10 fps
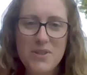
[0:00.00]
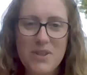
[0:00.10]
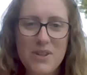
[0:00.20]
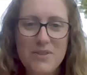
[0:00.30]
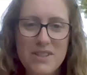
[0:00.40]
so
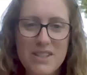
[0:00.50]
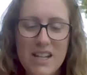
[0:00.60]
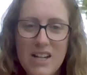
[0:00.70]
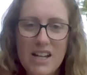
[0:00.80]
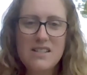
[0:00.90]
you don't
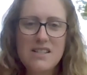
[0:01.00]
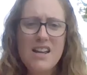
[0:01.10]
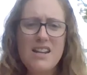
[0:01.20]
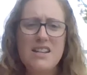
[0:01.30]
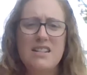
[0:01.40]
get
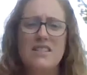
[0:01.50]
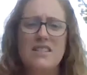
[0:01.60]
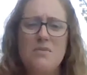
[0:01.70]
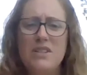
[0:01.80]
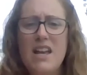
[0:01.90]
excited and
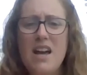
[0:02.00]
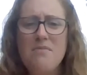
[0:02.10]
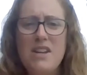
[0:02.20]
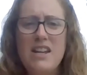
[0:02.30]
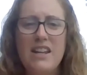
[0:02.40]
see what's
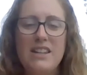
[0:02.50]
happening.